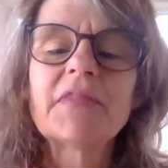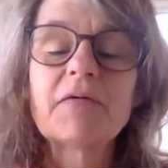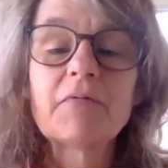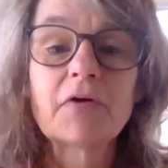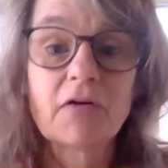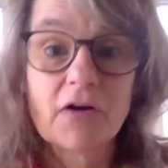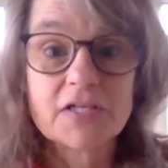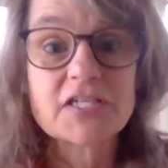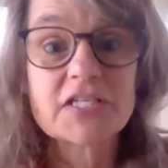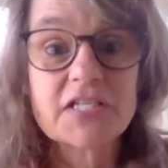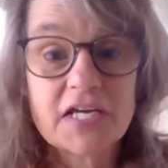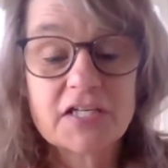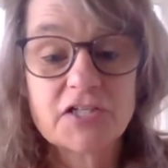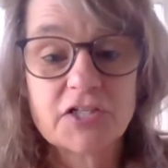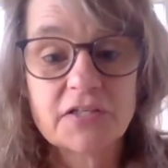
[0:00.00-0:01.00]
but they were
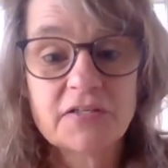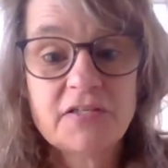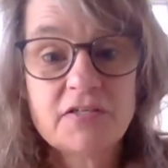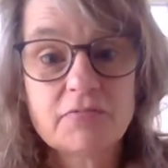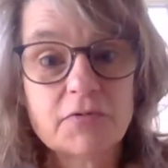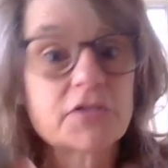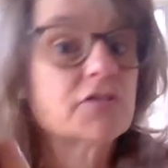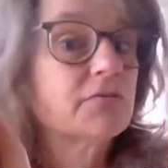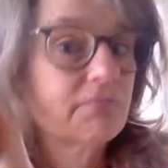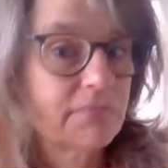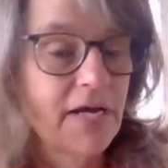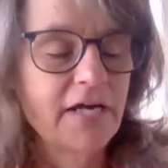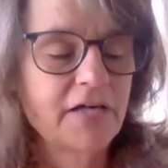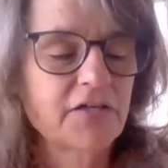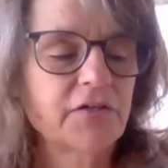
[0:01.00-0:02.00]
crustaceans, which
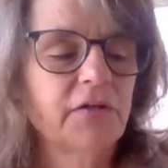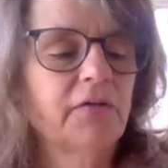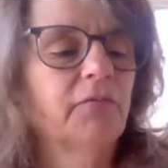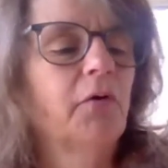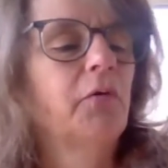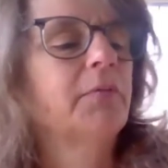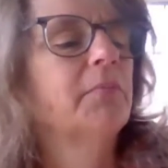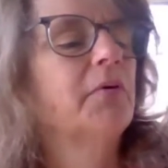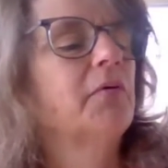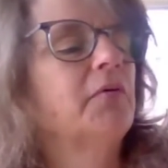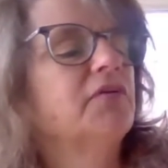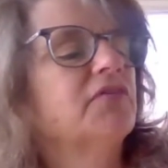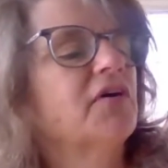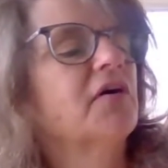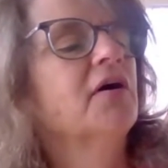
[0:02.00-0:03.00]
actually
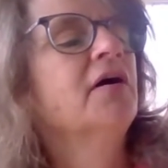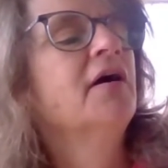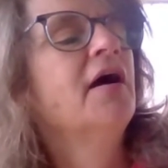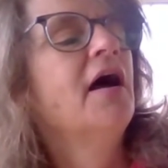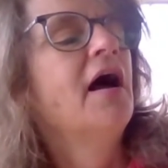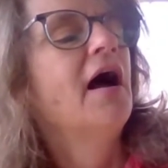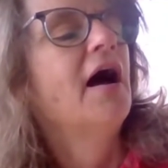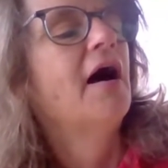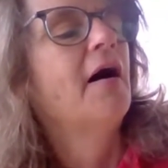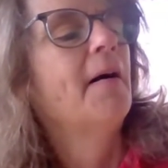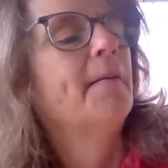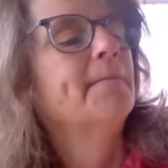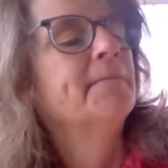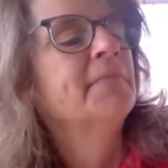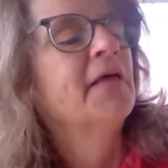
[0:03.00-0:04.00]
roly-polies are.
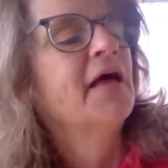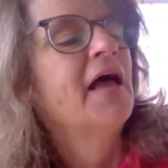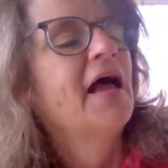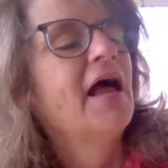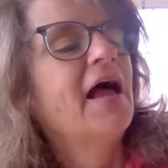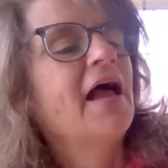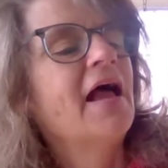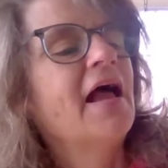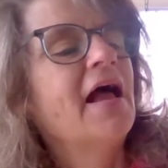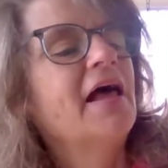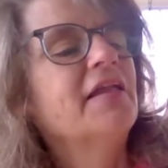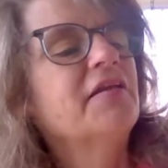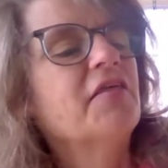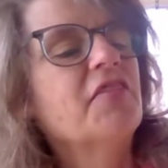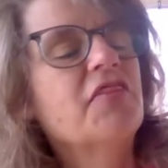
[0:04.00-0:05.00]

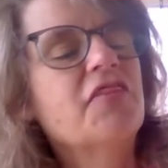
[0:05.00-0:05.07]
And